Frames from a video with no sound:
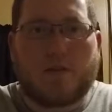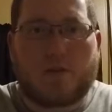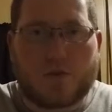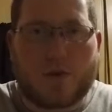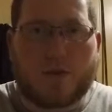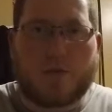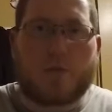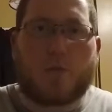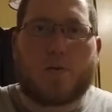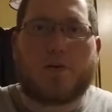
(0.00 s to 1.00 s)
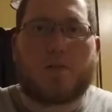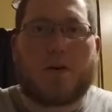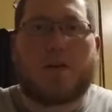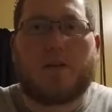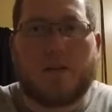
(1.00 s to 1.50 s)
short-lived warm
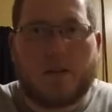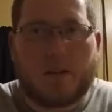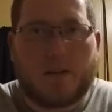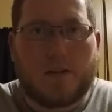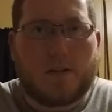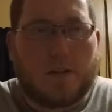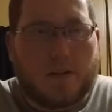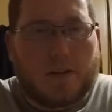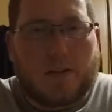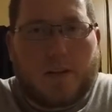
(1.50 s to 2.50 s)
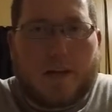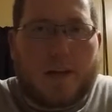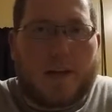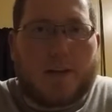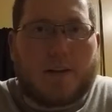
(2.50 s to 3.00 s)
spell
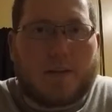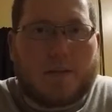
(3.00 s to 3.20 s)
and